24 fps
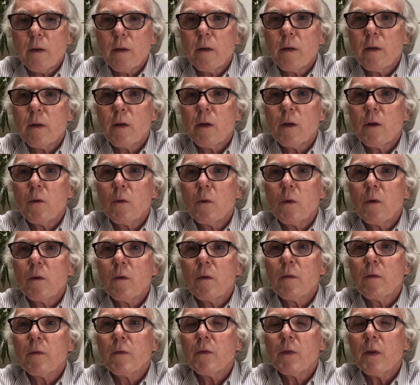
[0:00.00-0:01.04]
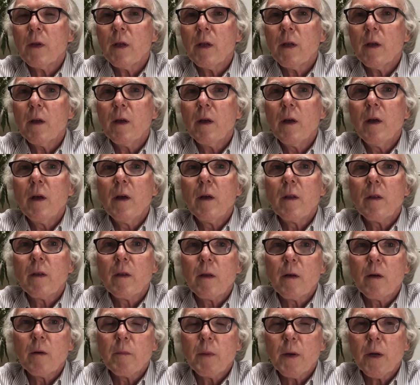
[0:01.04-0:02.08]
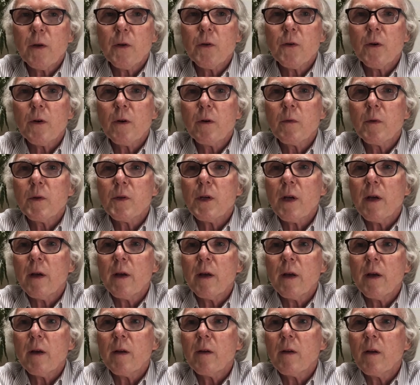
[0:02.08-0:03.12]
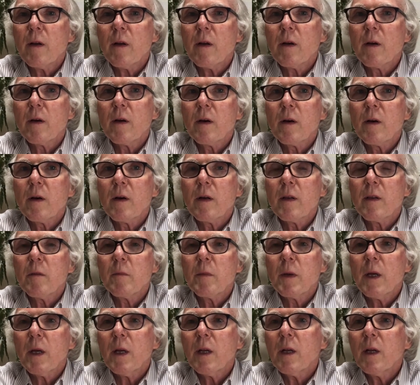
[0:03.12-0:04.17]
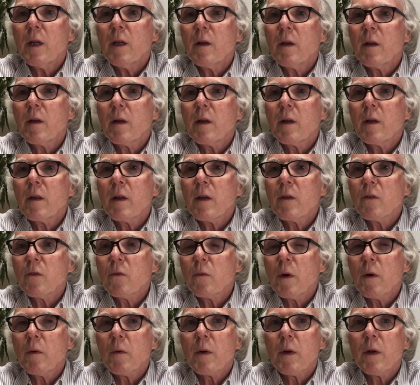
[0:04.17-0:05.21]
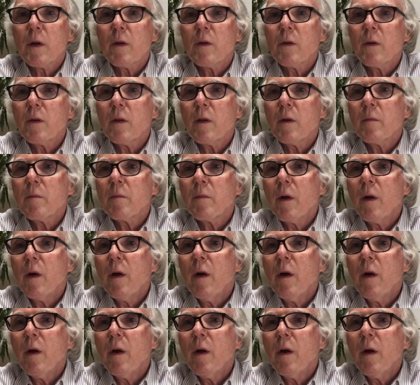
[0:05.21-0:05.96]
you will see the picture which I had at the beginning, and that's the way we're going to do them.